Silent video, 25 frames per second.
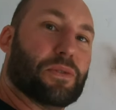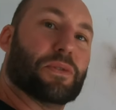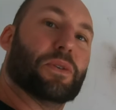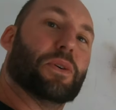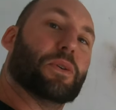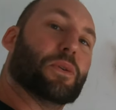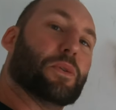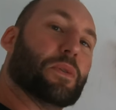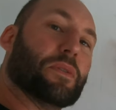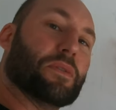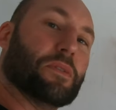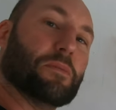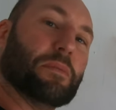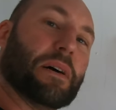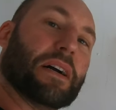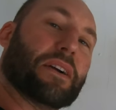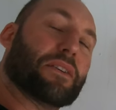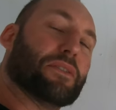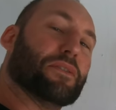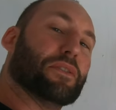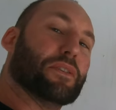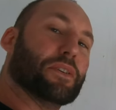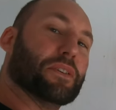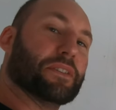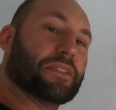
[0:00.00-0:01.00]
talk with the
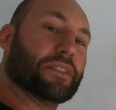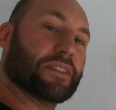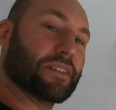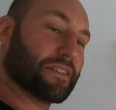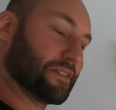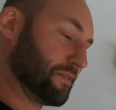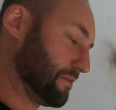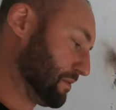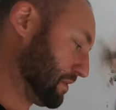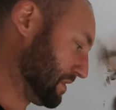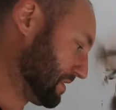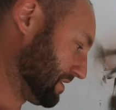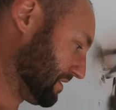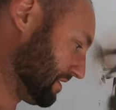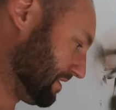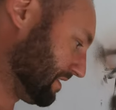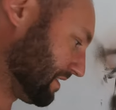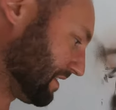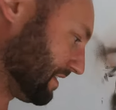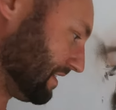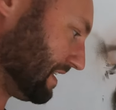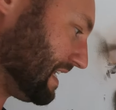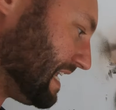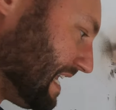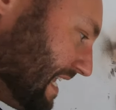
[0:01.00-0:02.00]
microphone because otherwise you're not
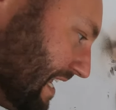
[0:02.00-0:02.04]
going to